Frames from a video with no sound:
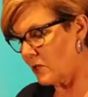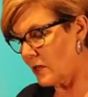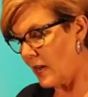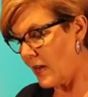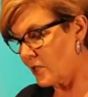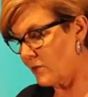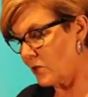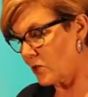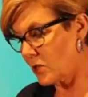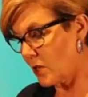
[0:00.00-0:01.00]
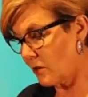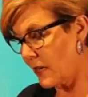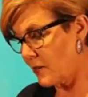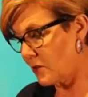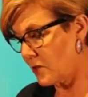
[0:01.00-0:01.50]
the nashville
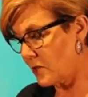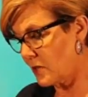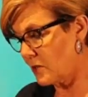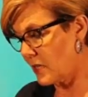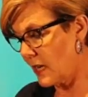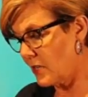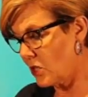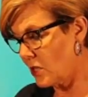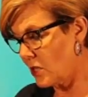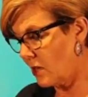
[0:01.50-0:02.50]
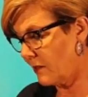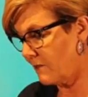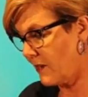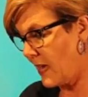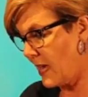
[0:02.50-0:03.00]
songwriters association hall of
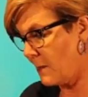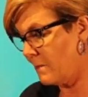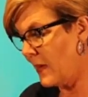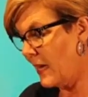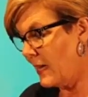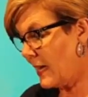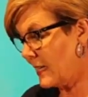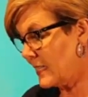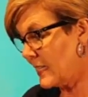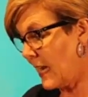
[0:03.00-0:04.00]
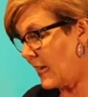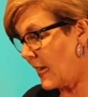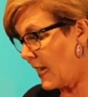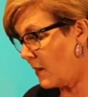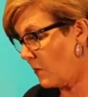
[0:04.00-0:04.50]
fame
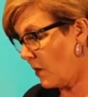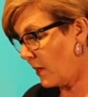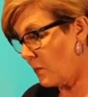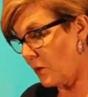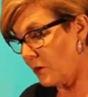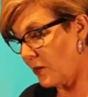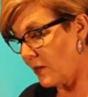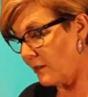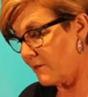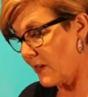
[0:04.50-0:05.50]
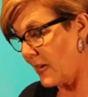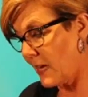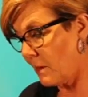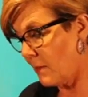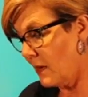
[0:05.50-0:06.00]
1988 rock and roll hall of
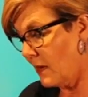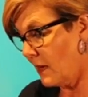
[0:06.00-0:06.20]
fame